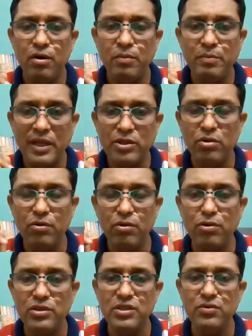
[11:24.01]

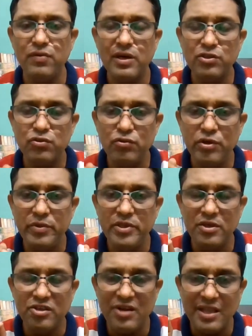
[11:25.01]
methodology, what should be the
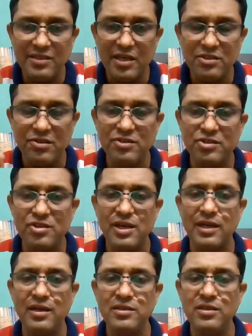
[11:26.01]
transaction
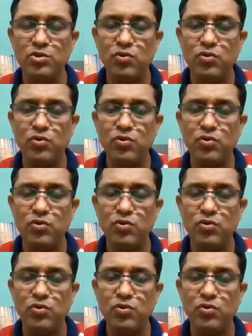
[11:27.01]
strategies,